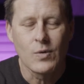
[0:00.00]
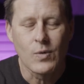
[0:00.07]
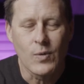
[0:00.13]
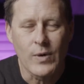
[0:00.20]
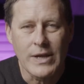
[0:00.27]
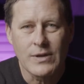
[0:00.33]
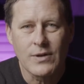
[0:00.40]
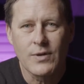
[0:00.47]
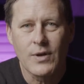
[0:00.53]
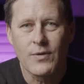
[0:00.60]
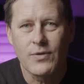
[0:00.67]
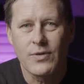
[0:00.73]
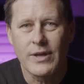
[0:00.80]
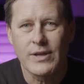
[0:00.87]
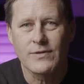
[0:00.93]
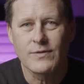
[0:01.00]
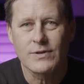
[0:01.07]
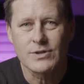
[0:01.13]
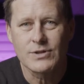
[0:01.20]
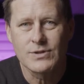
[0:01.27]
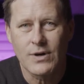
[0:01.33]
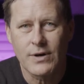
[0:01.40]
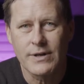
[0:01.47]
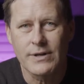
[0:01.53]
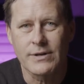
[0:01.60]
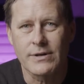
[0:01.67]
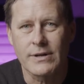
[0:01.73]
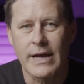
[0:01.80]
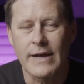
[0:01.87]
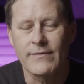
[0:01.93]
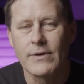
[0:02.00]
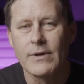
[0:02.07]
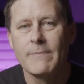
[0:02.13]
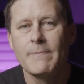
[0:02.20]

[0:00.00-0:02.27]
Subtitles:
When did those things first start in your life?